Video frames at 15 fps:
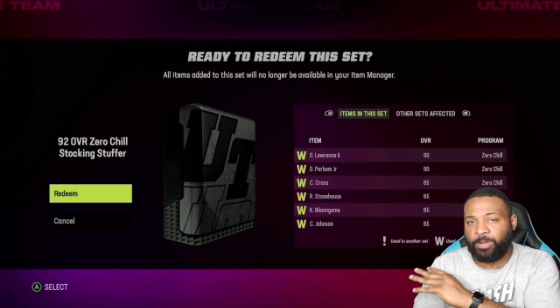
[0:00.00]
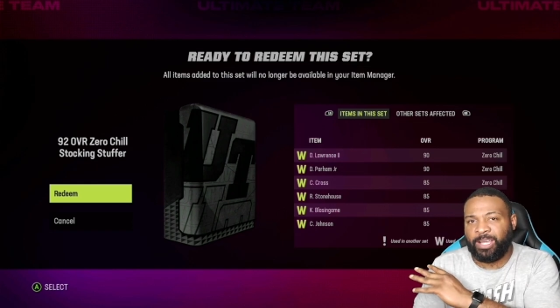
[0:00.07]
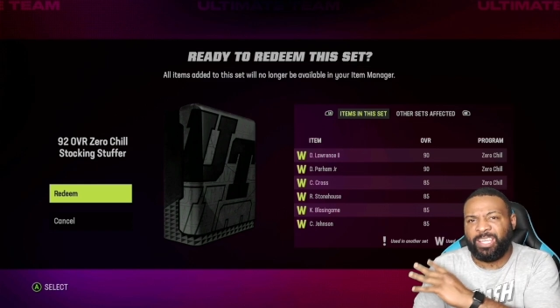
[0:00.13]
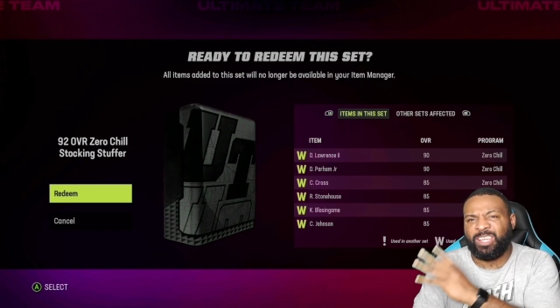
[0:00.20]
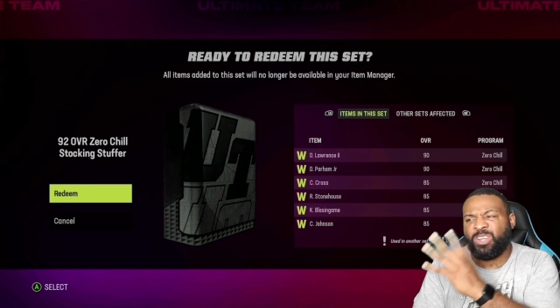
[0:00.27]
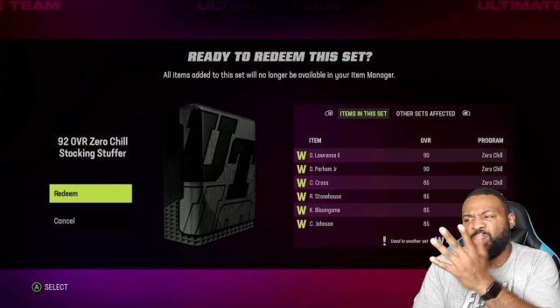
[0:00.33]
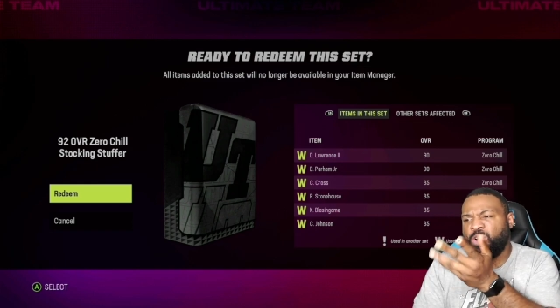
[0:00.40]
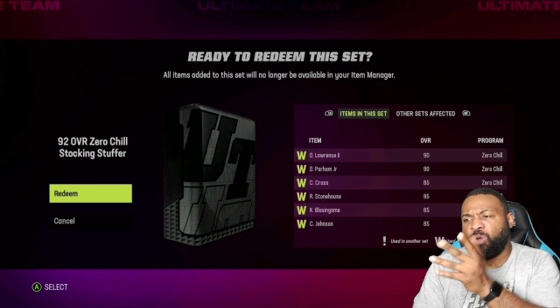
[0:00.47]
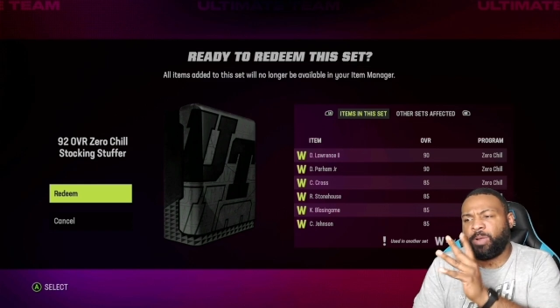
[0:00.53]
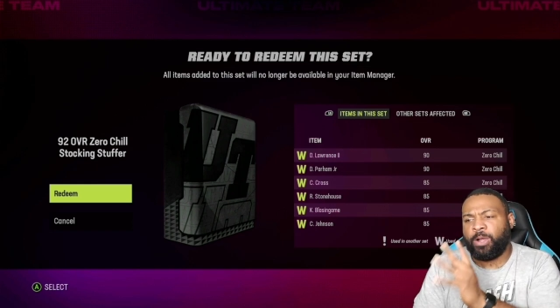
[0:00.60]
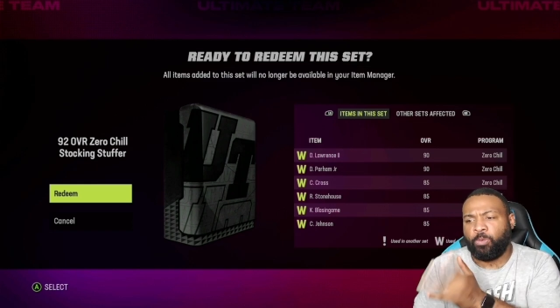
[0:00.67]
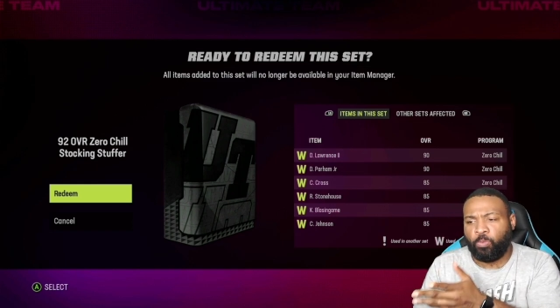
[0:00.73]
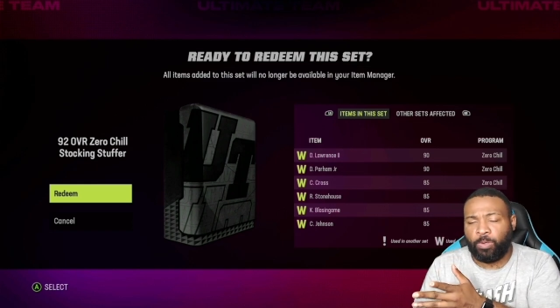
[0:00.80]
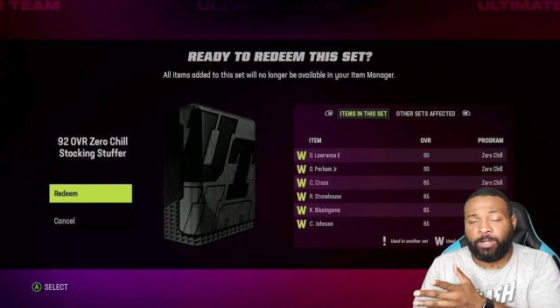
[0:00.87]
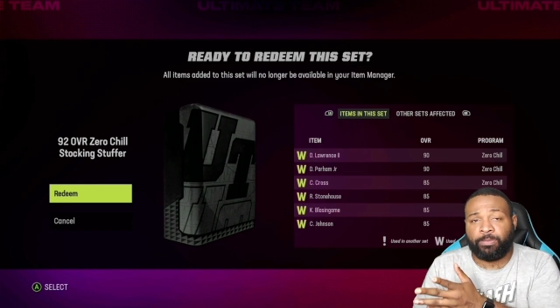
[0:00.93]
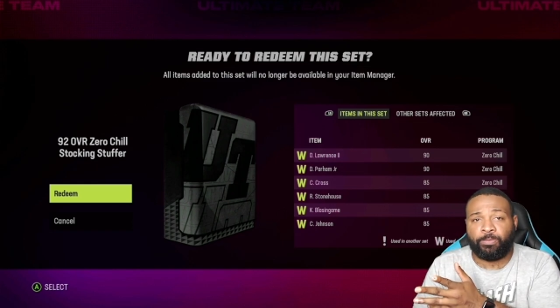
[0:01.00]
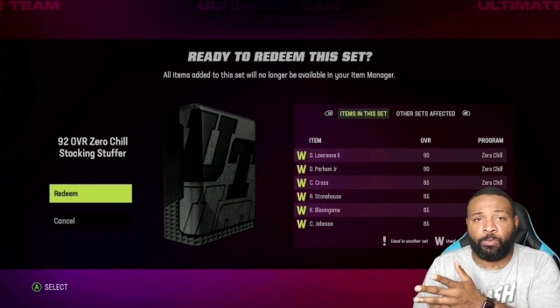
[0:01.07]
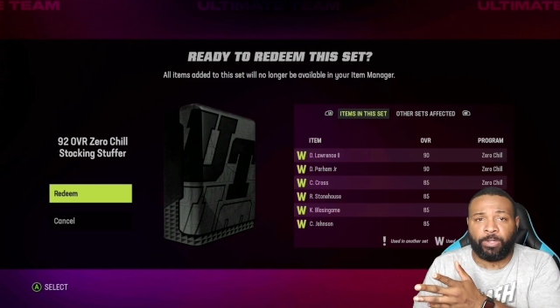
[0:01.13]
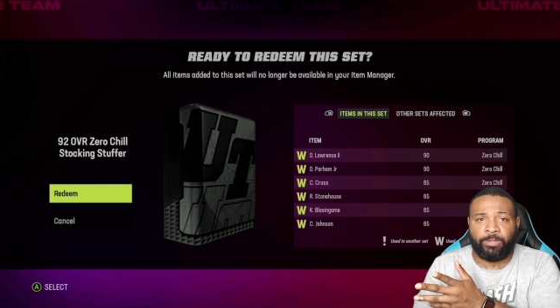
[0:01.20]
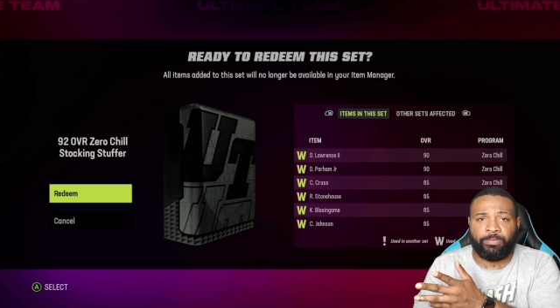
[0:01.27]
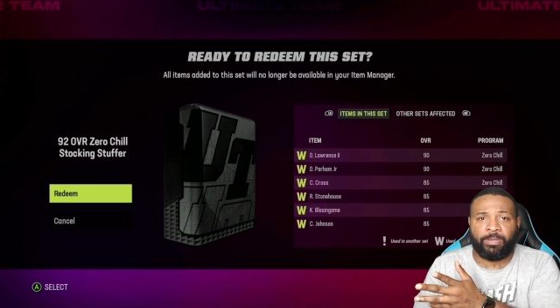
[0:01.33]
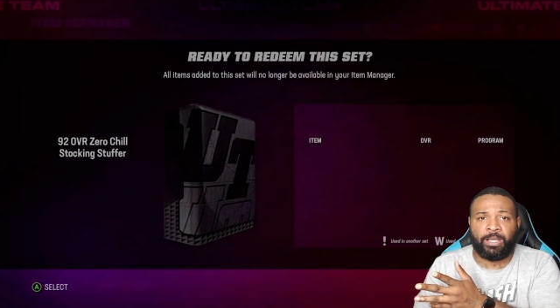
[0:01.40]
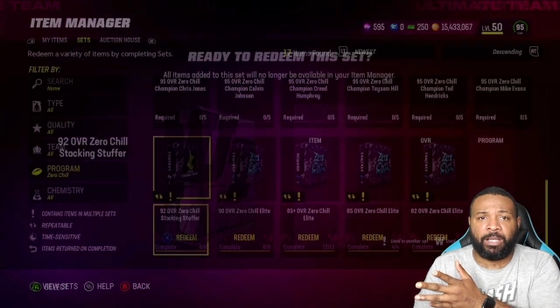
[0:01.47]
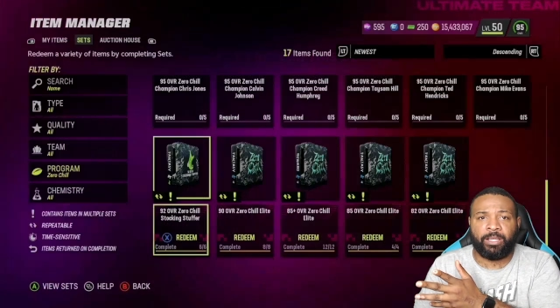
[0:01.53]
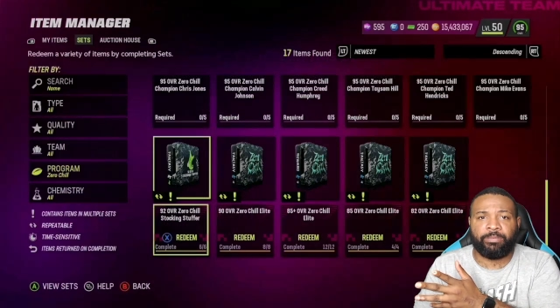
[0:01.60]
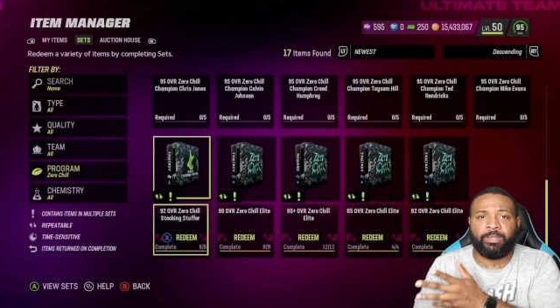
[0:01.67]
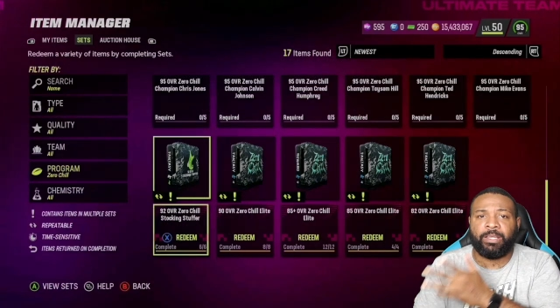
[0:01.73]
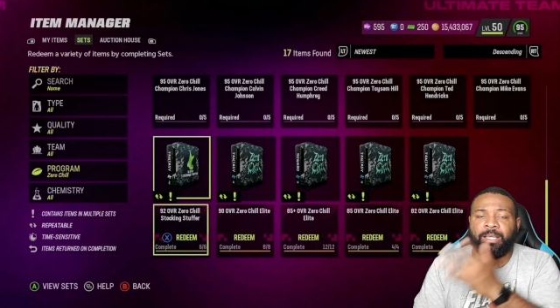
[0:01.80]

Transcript: right? Around 145.